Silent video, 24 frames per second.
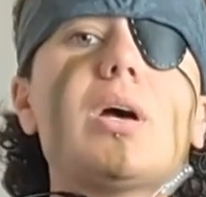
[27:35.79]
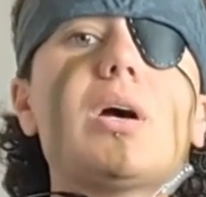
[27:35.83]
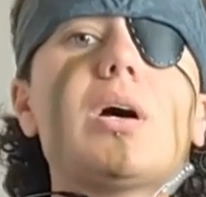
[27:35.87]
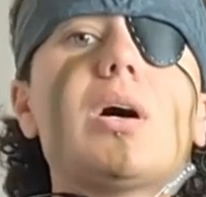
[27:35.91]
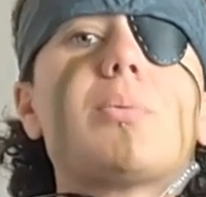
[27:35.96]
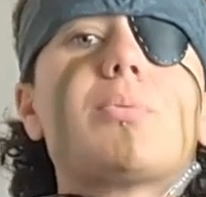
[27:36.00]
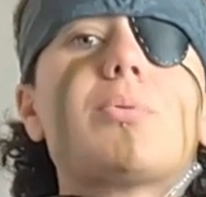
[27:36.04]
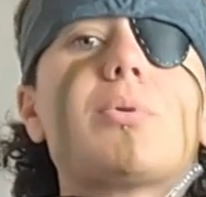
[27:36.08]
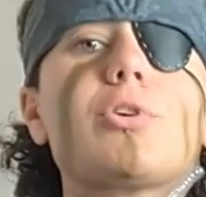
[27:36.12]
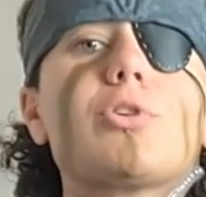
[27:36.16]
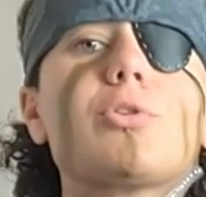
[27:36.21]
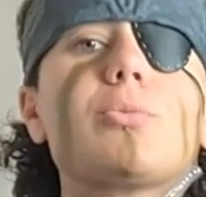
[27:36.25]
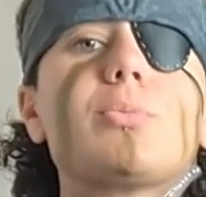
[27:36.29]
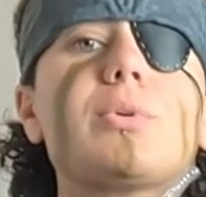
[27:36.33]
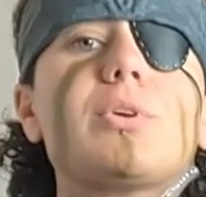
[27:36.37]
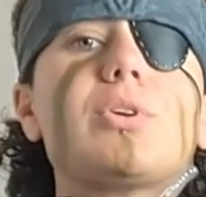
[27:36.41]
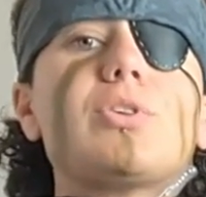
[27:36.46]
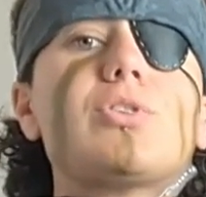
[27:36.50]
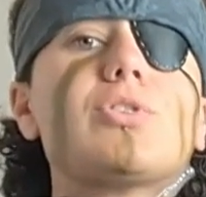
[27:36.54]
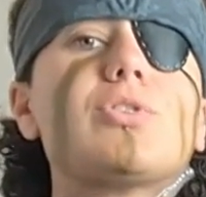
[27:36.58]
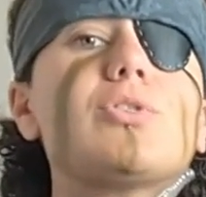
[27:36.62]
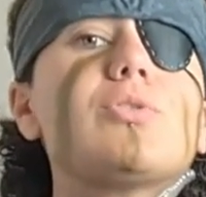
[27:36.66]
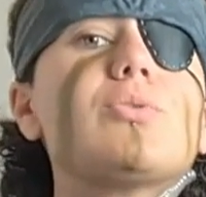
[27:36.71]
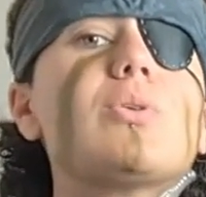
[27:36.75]

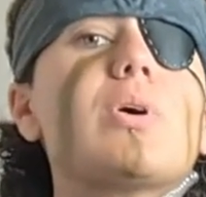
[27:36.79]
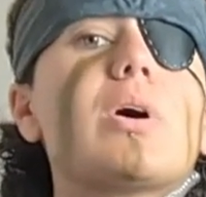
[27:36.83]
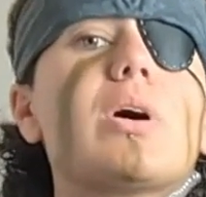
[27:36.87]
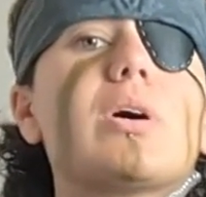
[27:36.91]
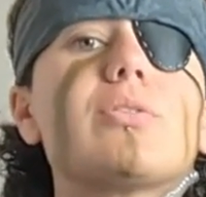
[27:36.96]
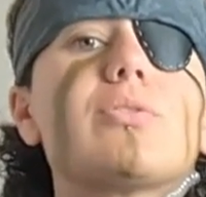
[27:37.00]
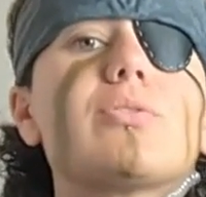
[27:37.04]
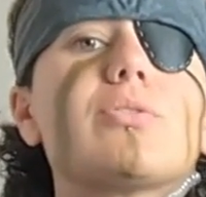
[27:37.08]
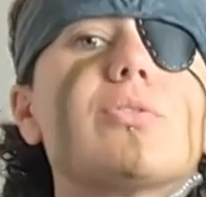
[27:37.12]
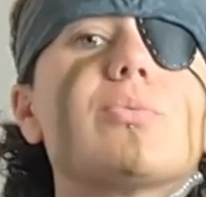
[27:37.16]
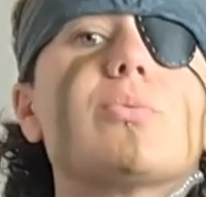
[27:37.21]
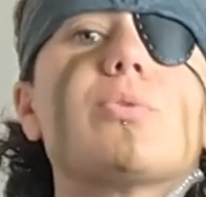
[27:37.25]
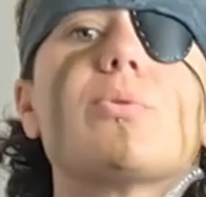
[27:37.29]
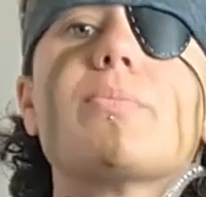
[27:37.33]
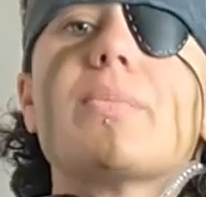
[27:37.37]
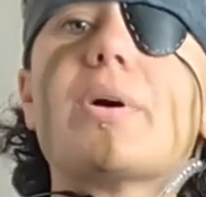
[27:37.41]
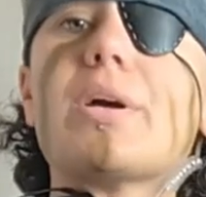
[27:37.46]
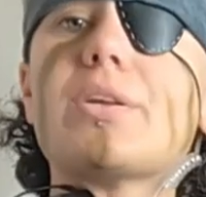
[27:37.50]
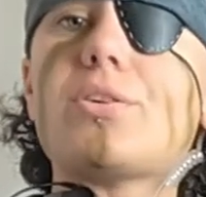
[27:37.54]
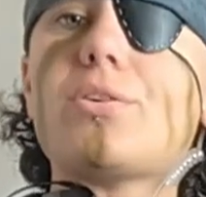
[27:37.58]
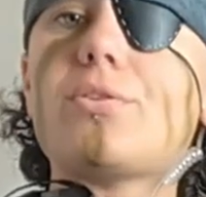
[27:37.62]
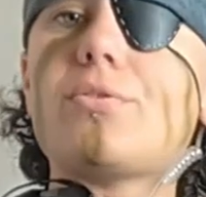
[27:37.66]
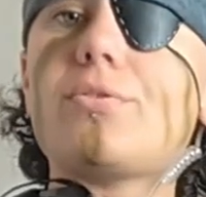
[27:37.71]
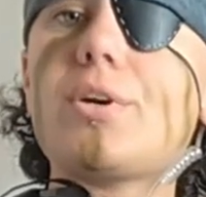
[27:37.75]
Approximately 200 were
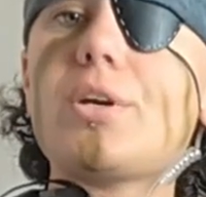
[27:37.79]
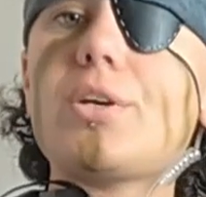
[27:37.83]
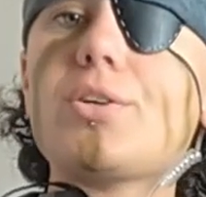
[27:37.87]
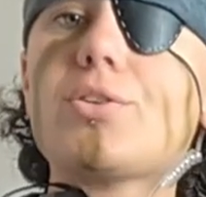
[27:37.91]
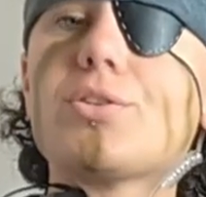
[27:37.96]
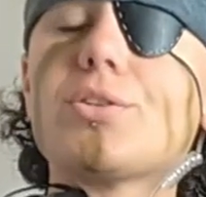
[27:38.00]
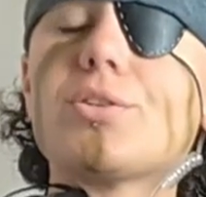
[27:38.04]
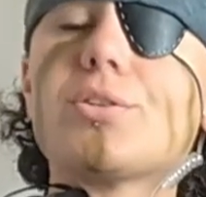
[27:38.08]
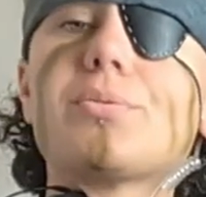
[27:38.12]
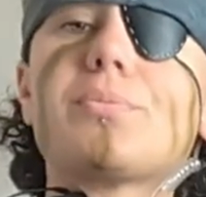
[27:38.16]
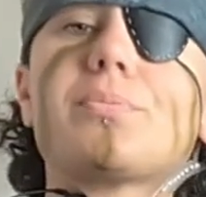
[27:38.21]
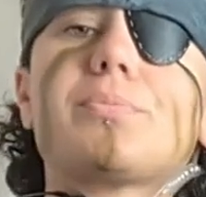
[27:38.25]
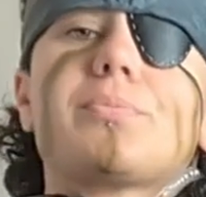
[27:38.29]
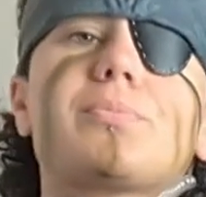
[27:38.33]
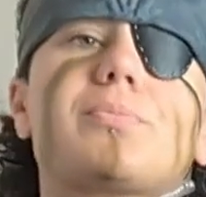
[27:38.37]
manufactured.